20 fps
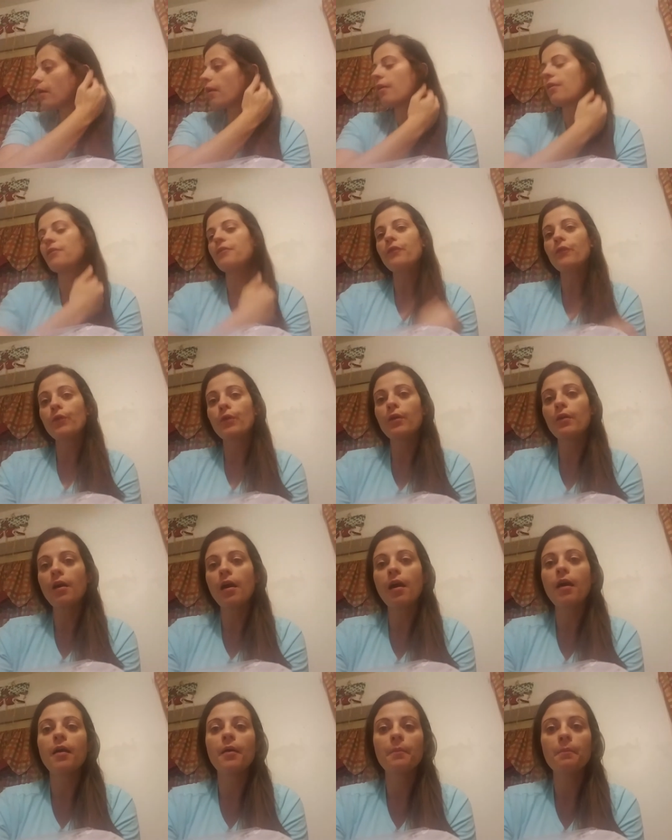gone for
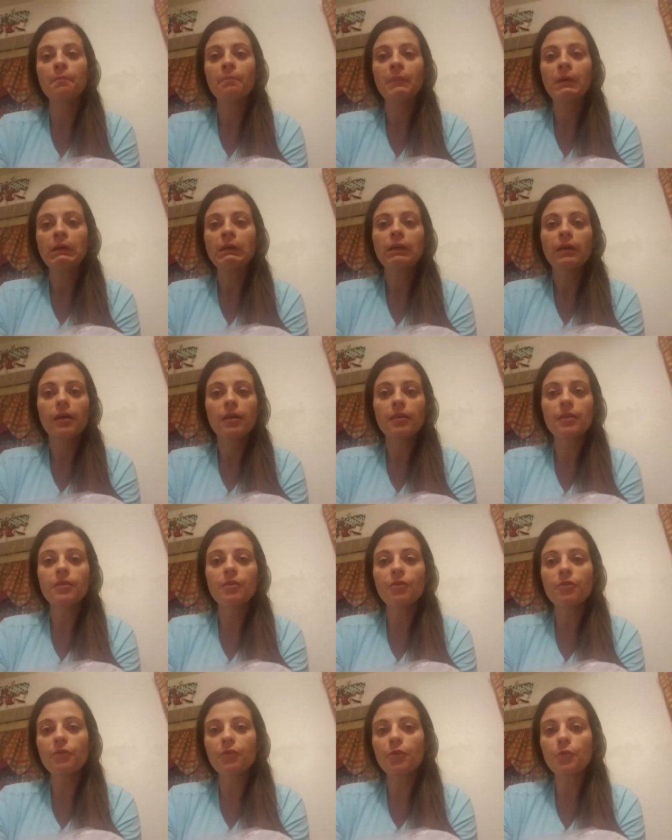a
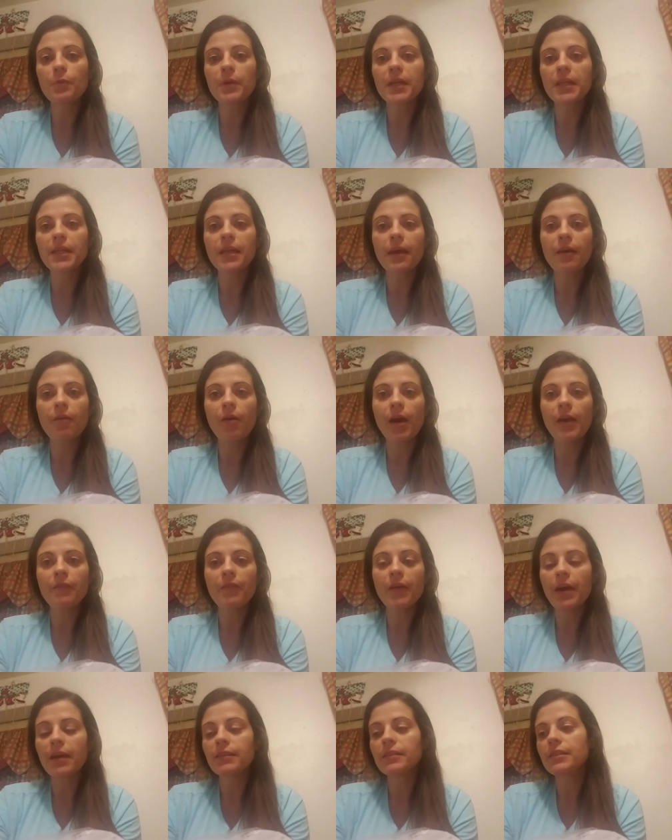little over a week now. I've
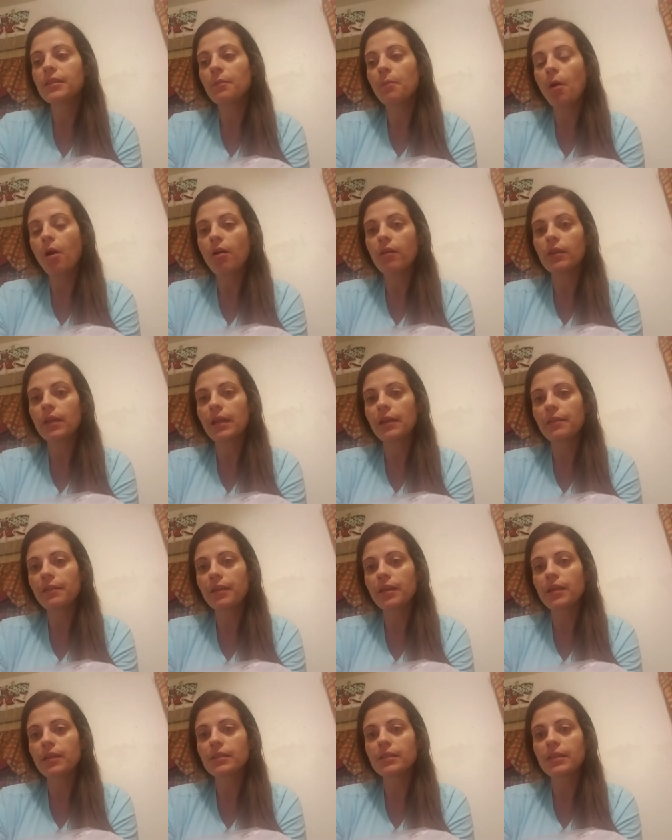had some holiday
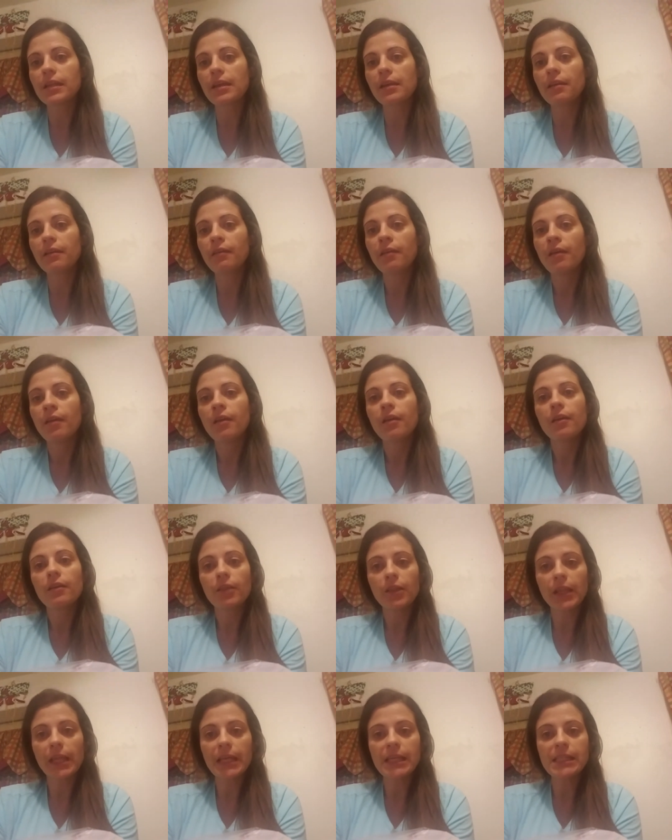things and
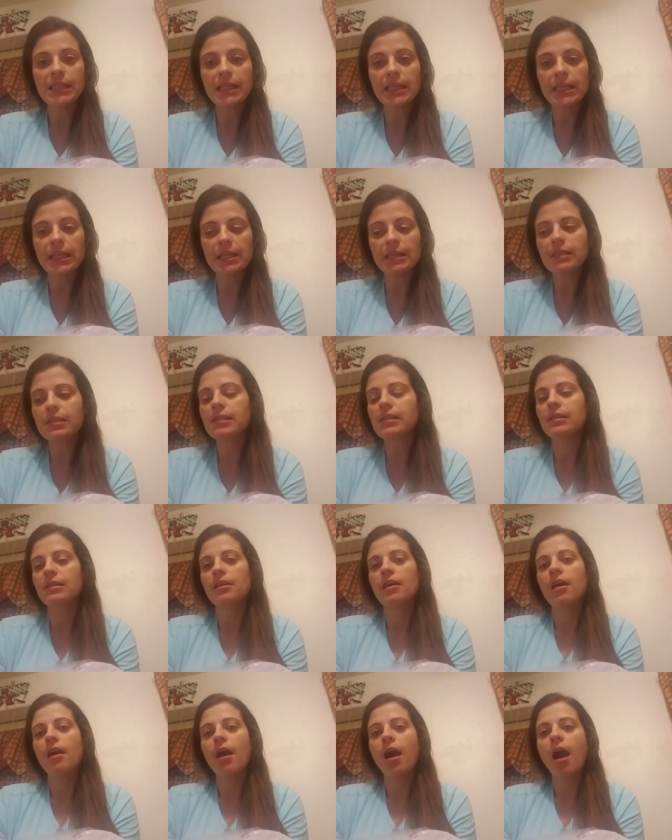laziness,
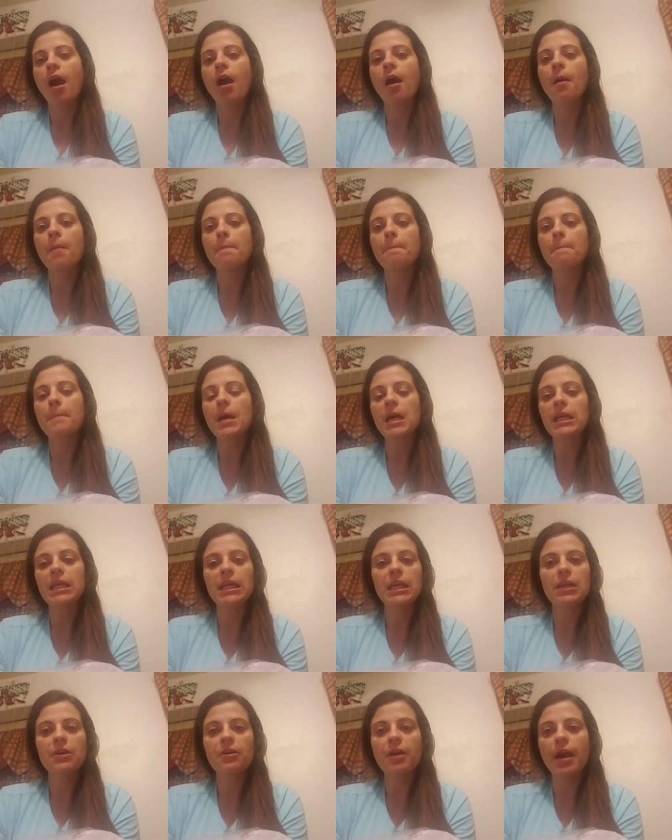but
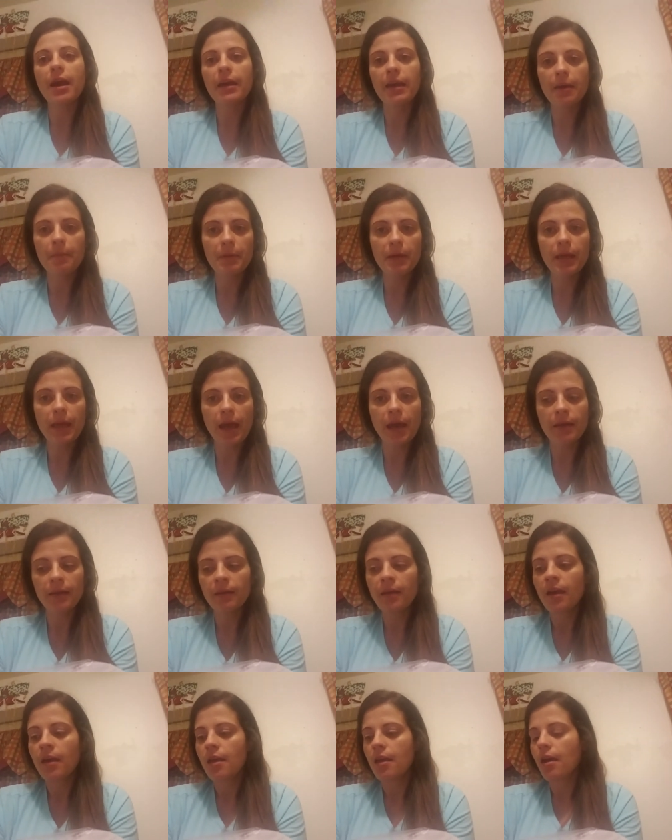here I am again.
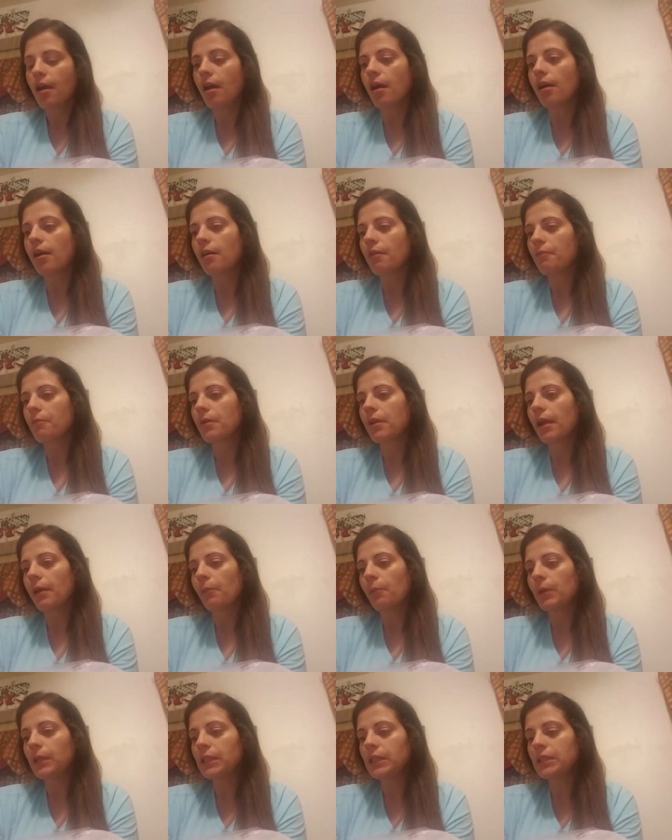What I
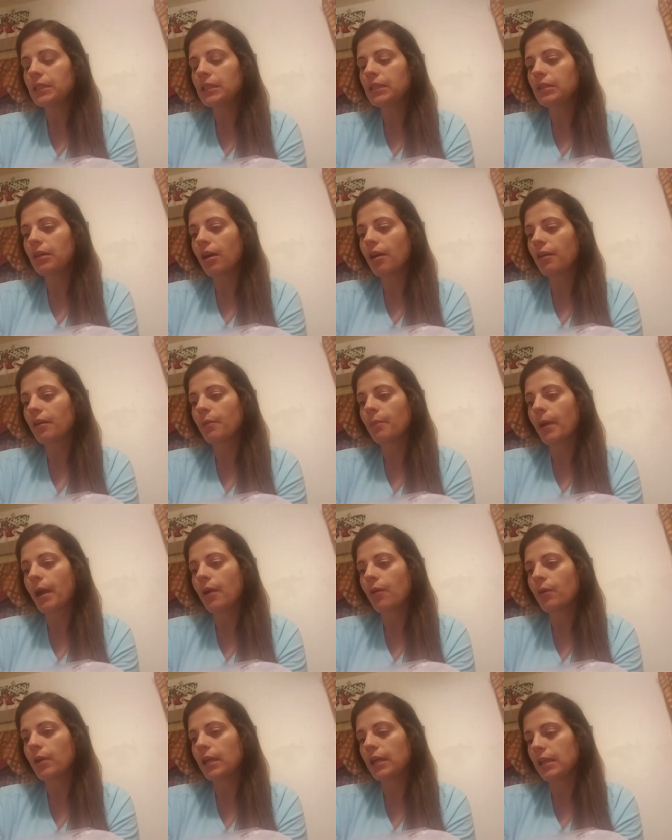wanted to talk
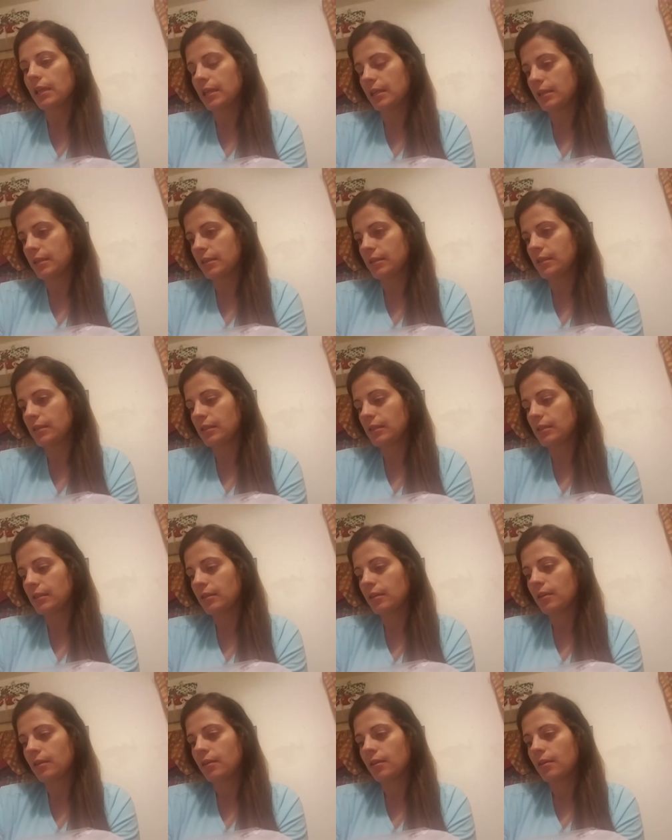about is
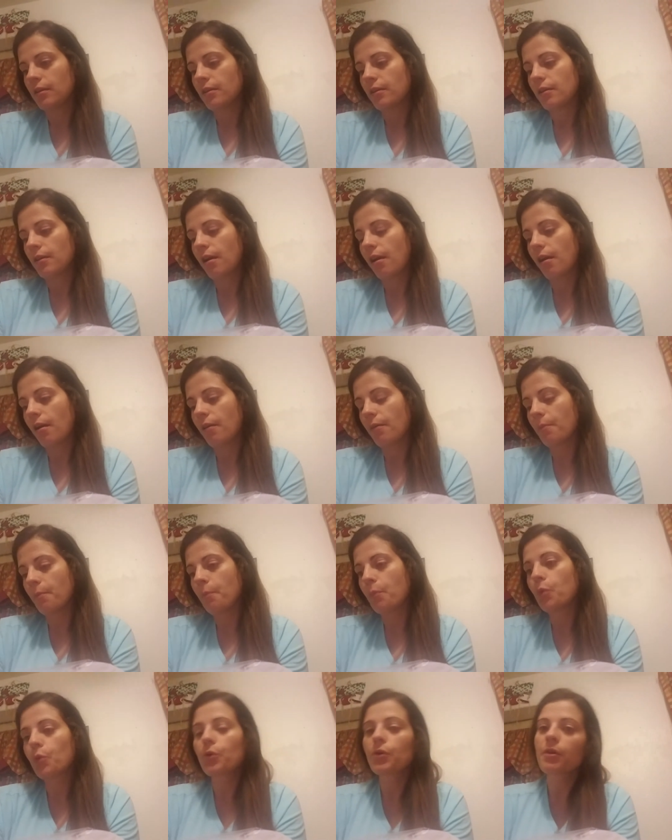
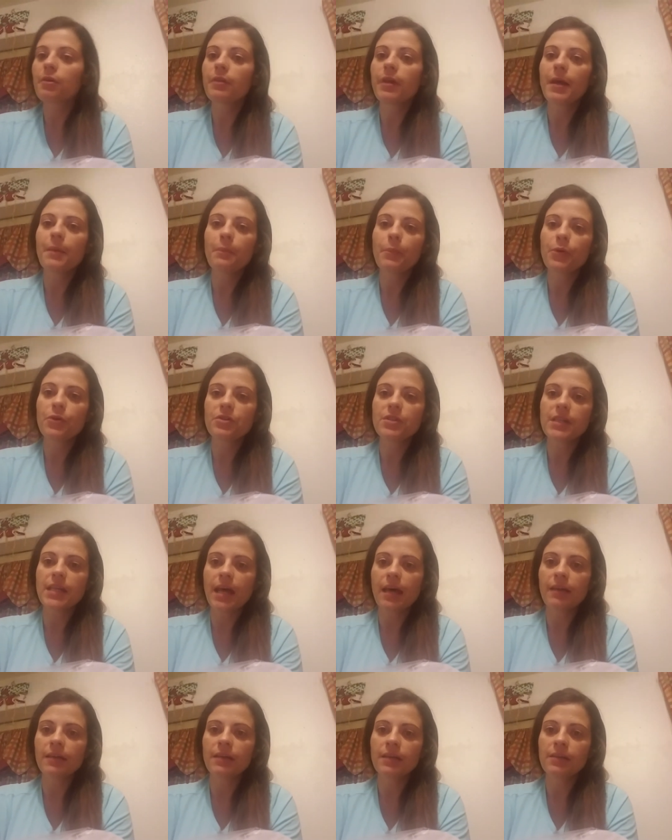borderline
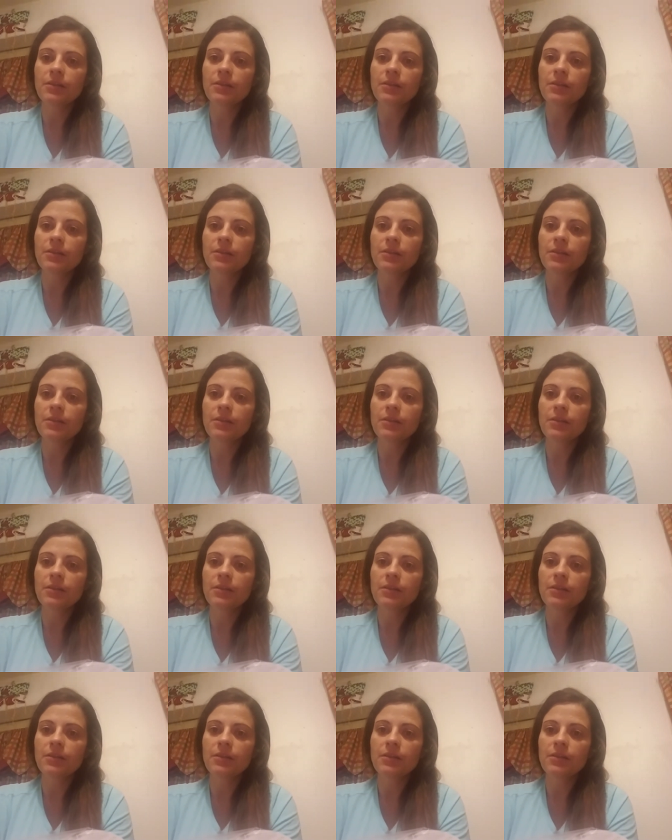personality